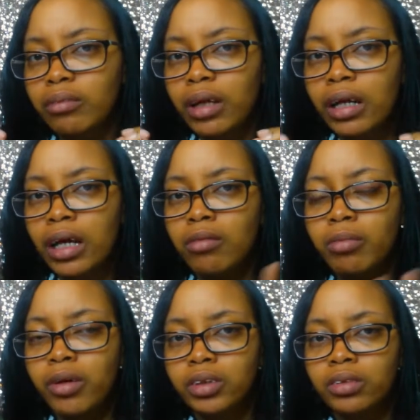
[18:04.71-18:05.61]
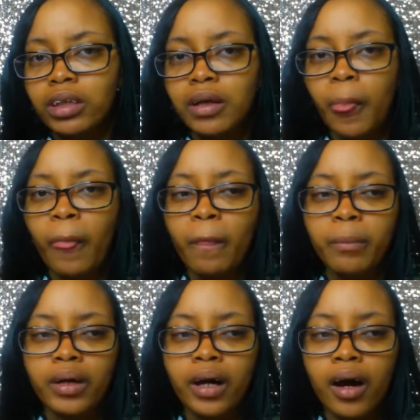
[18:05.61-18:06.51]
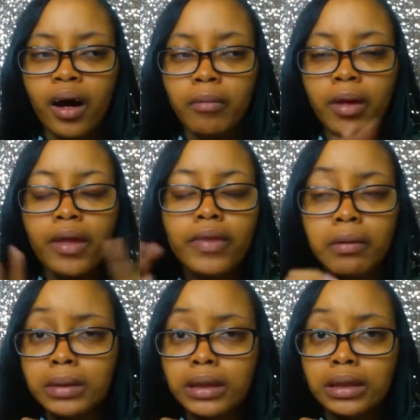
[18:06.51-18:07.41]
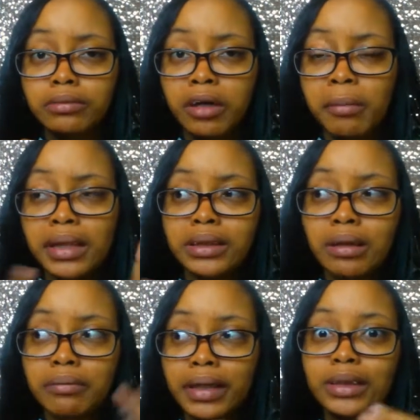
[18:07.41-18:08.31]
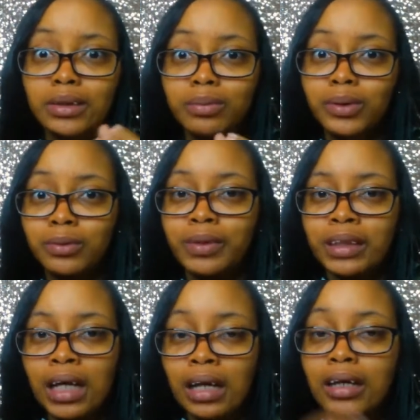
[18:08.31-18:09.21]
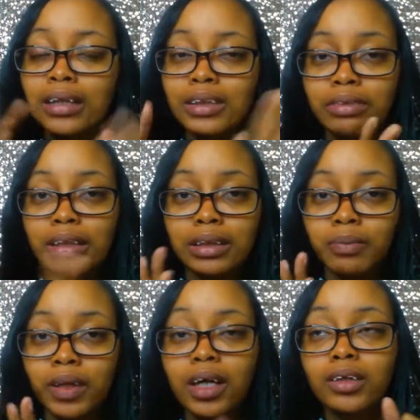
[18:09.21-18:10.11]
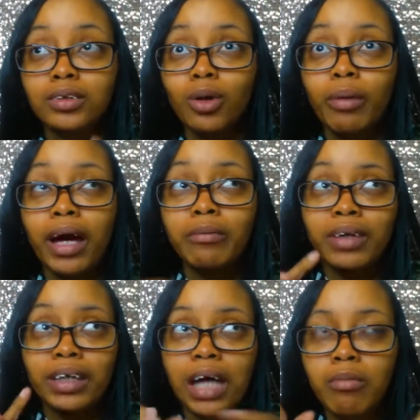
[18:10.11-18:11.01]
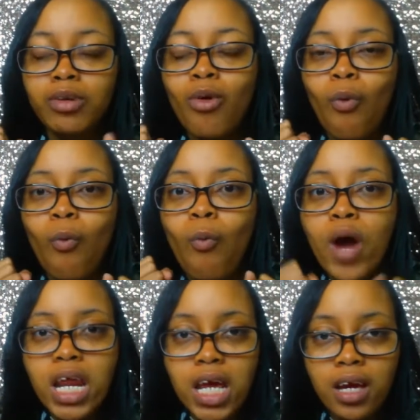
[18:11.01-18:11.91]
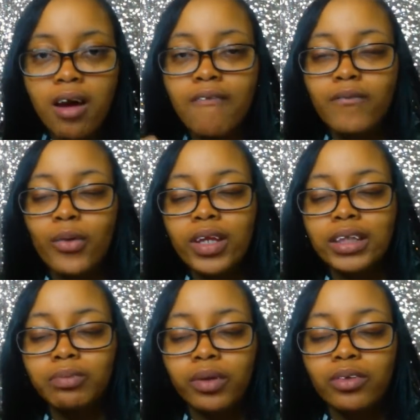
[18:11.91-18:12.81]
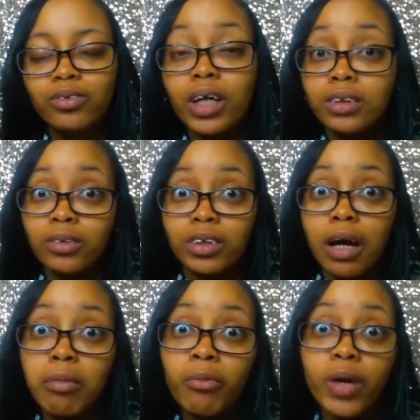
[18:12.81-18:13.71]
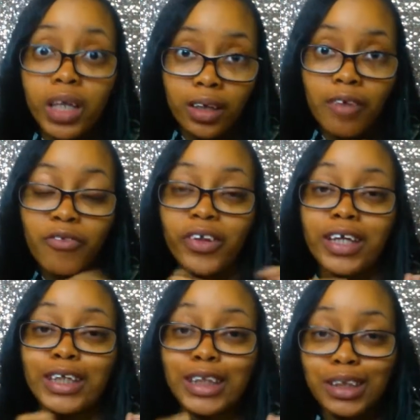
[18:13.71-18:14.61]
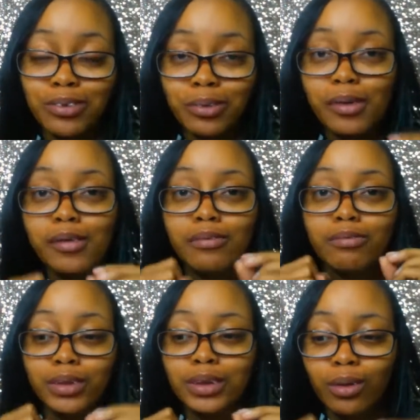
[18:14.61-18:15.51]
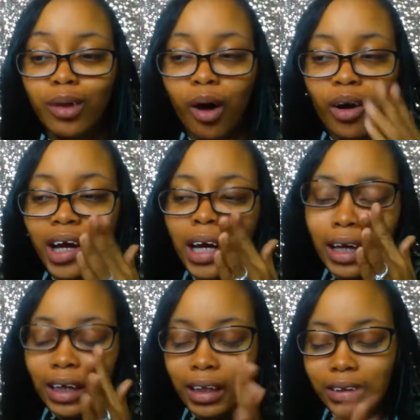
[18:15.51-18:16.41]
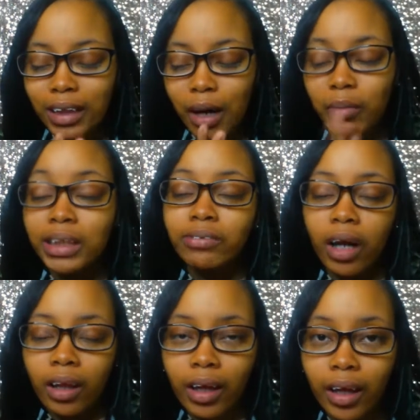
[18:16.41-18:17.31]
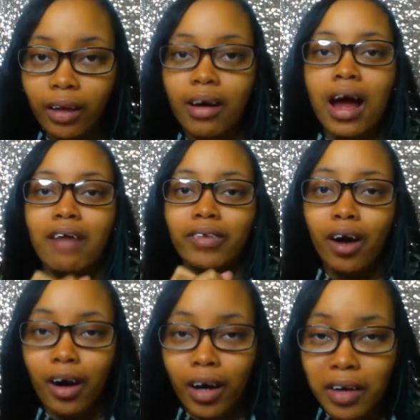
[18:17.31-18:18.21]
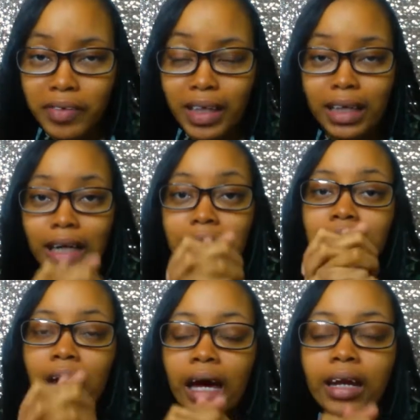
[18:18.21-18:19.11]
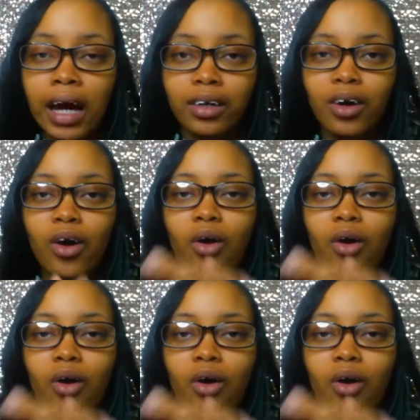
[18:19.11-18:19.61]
remember that name. It'll be on the screen. But um, that was such a good romance, so I'm like super, super excited to read this book so bad because I've been waiting for this book. You guys don't understand. I've been waiting for this sequel for so long, and um, it's finally here. I have an arc of it, and I cannot.